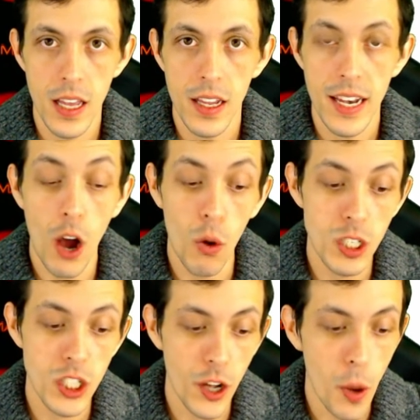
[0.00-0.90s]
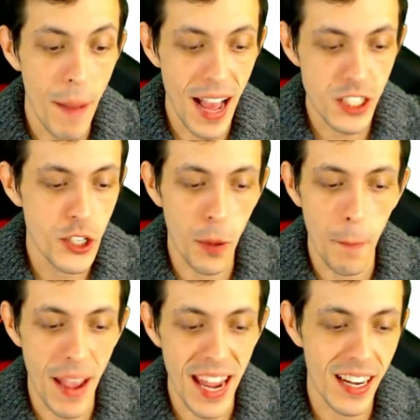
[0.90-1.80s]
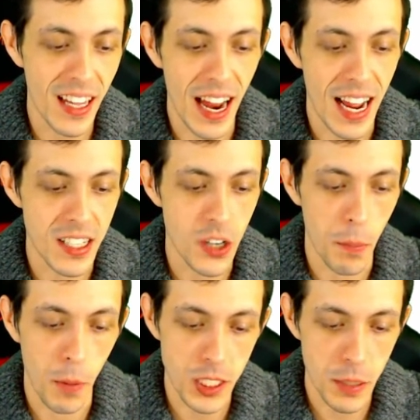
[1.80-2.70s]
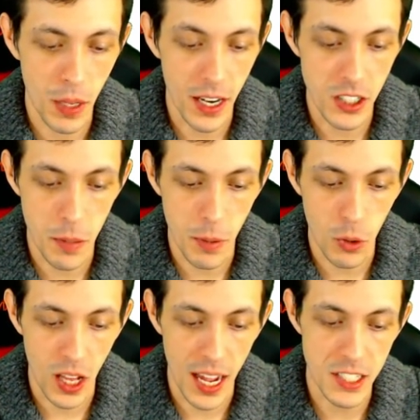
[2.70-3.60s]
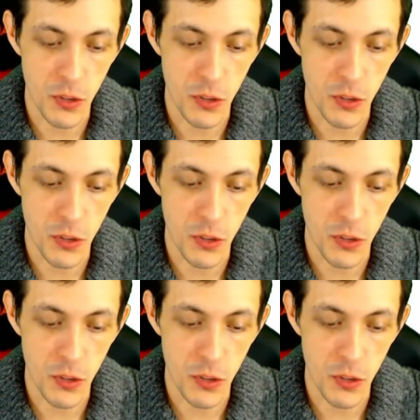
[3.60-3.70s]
Now I want you to go back to your main class or multiplayer demo class,